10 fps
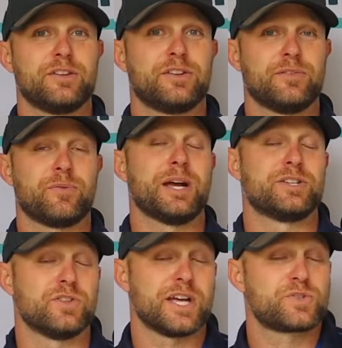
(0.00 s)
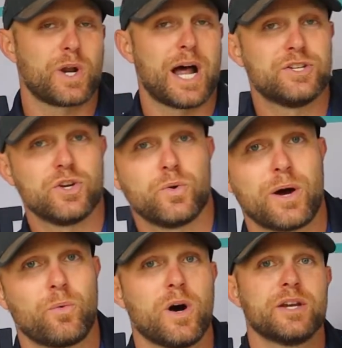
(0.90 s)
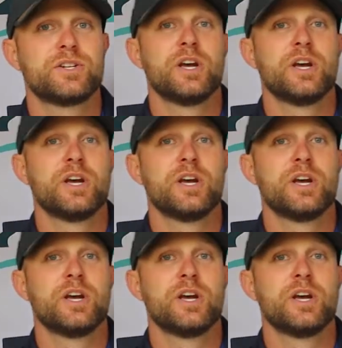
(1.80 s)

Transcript: the information. That's what I do when I watch